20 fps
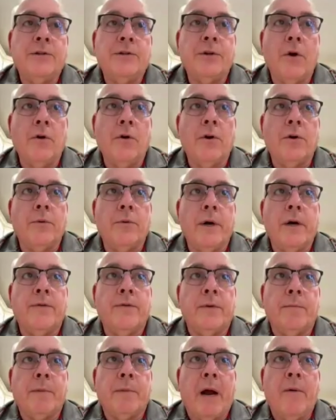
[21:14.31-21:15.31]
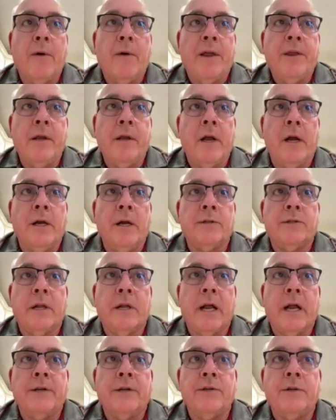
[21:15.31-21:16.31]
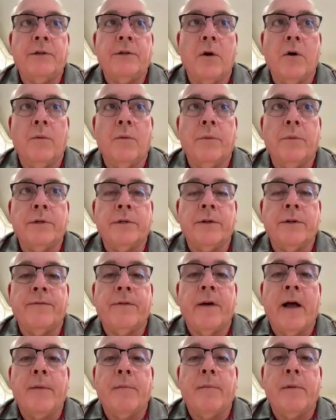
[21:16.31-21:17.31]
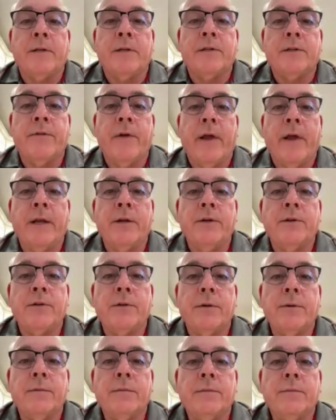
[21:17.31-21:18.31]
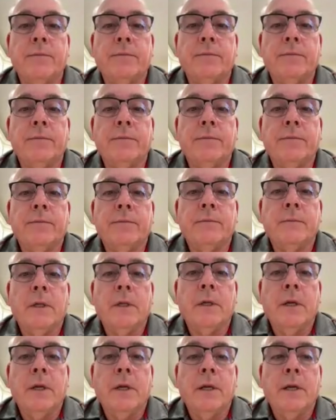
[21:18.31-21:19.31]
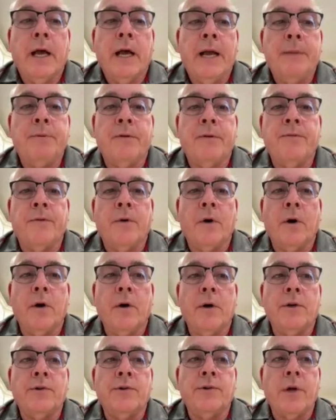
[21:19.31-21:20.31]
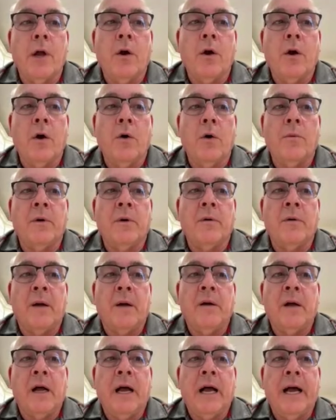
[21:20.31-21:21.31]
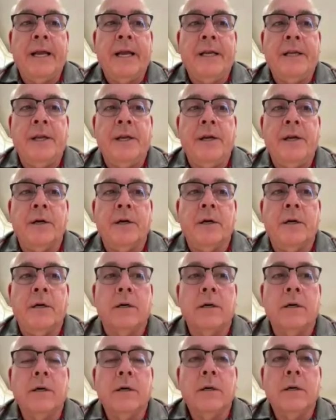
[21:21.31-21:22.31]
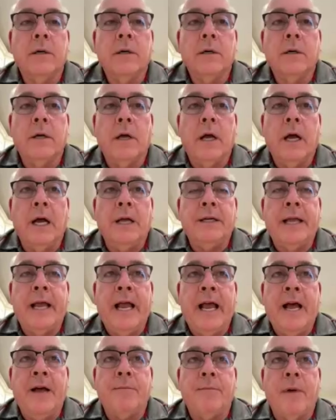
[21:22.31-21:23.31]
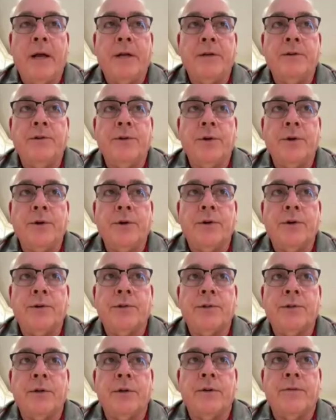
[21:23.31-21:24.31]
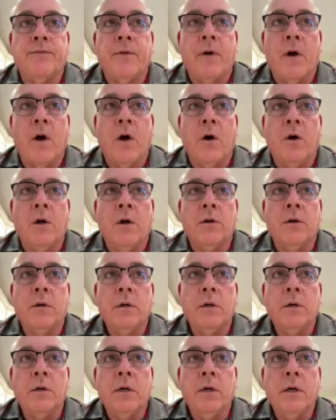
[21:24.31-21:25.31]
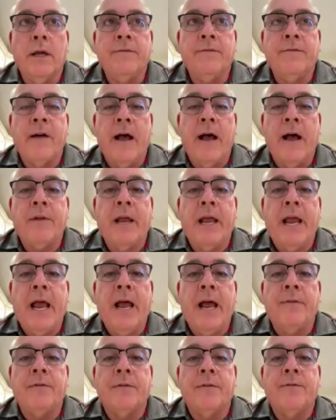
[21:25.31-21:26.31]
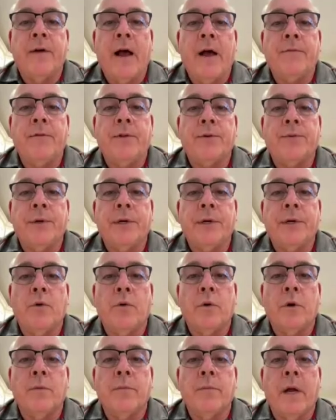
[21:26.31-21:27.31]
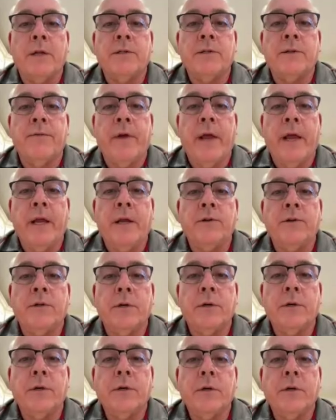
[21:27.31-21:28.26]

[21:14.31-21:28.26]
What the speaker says: show career for the youngest that I show them was at 5 months of age. I prefer to show, I gear to have my juniors in the fall at 5.5 to 5 3/4 months of age.